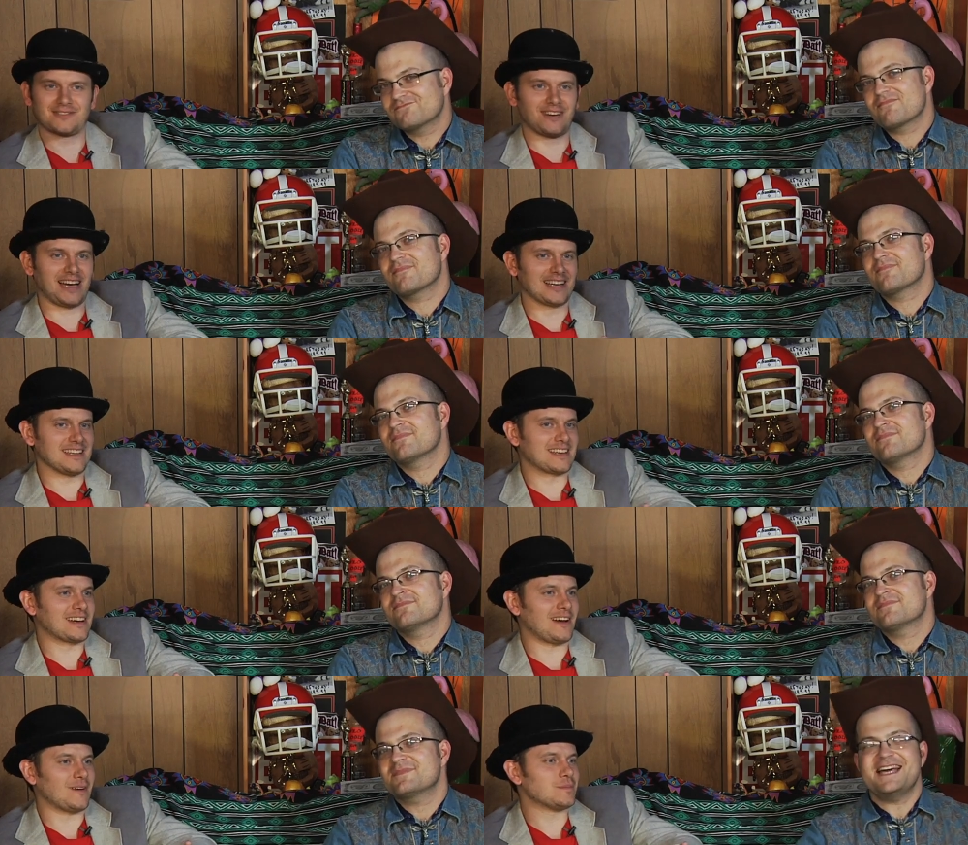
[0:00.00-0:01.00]
Speaker 1: has finally
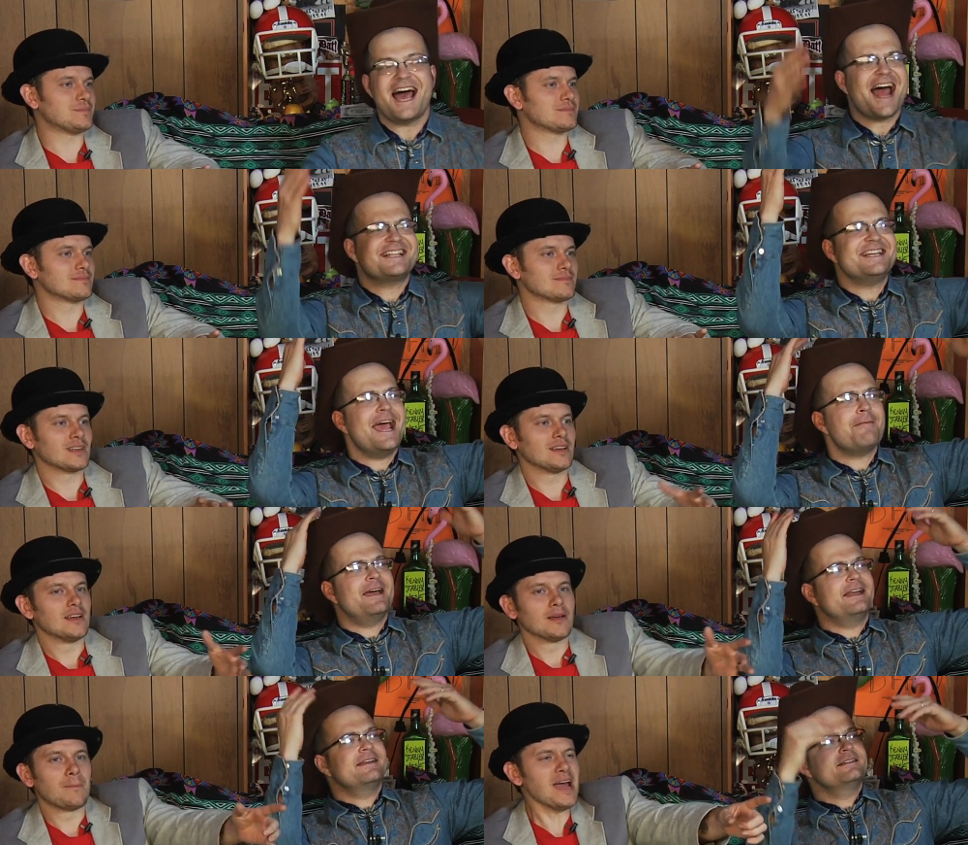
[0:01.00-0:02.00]
come. God damn
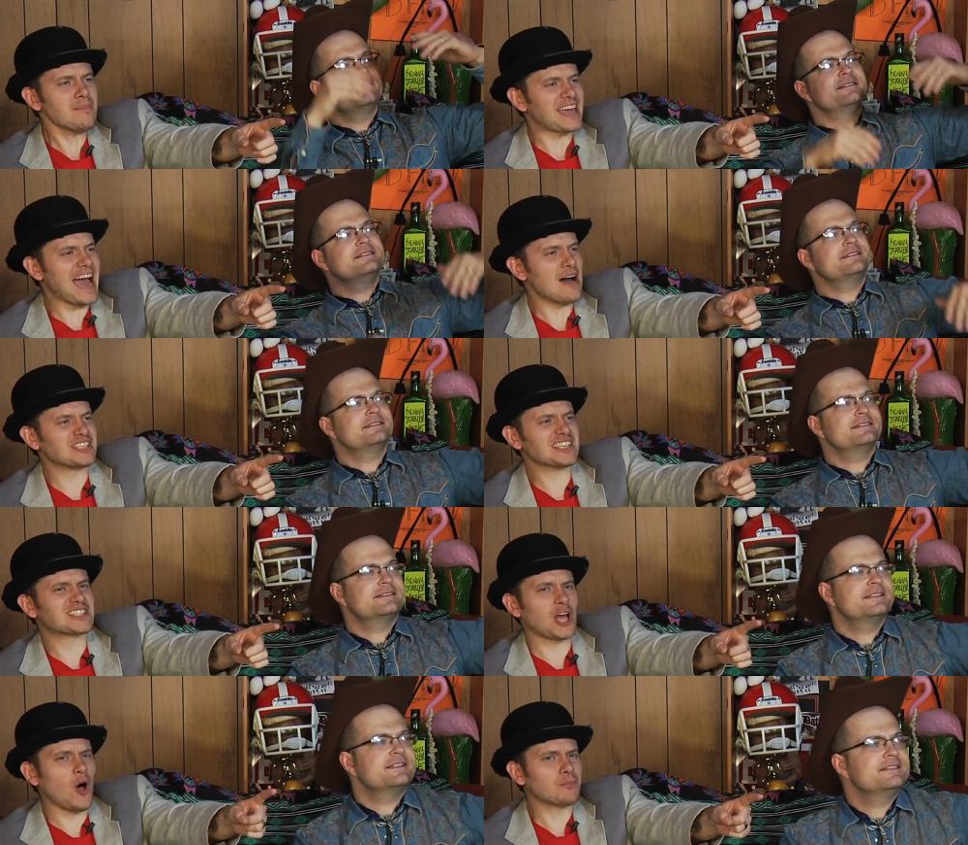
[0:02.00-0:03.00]
it! Pimp Cow just
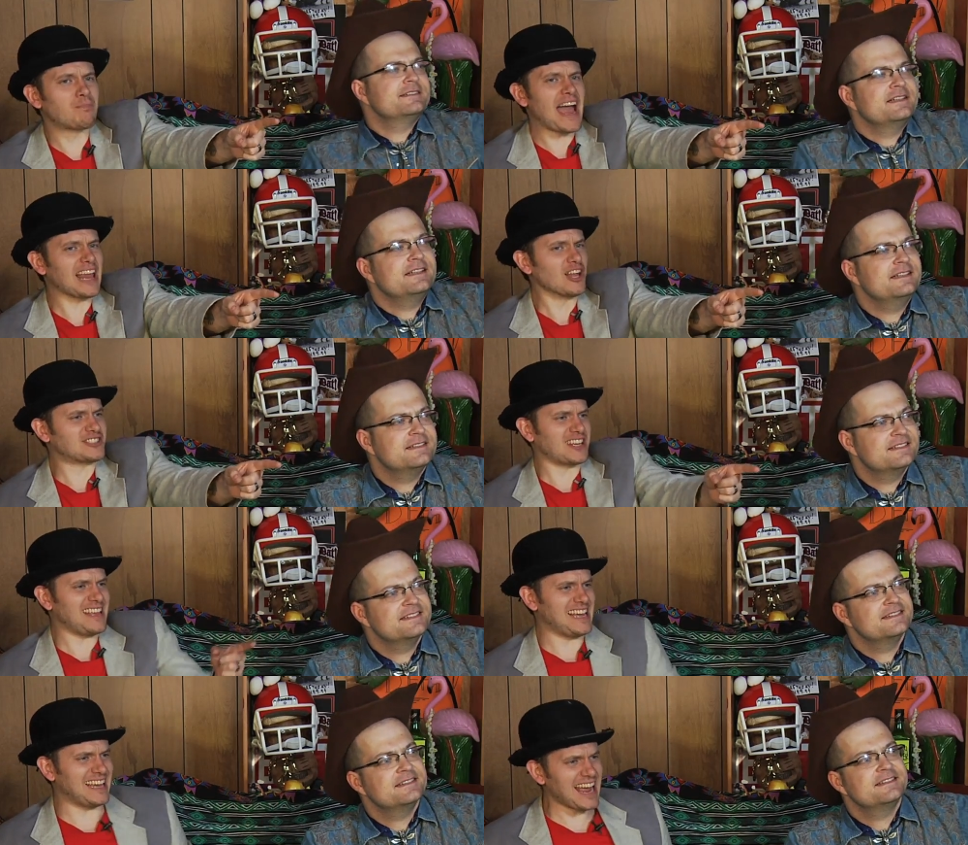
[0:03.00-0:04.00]
sold Baylor to the
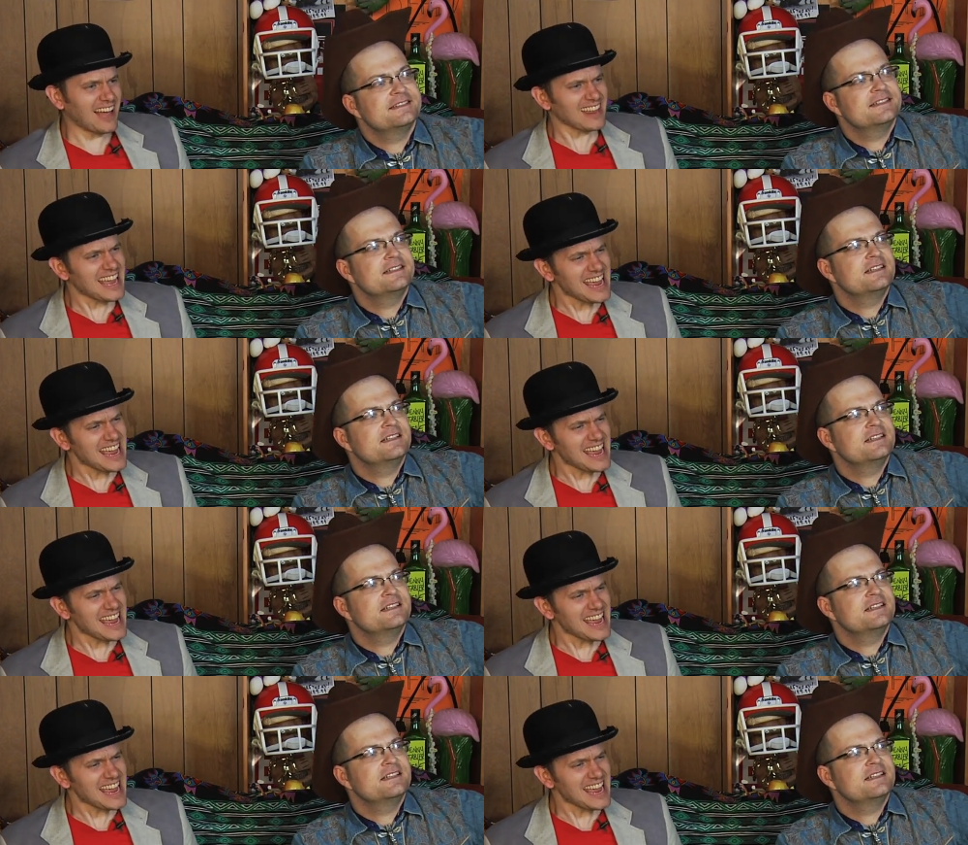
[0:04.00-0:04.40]
NL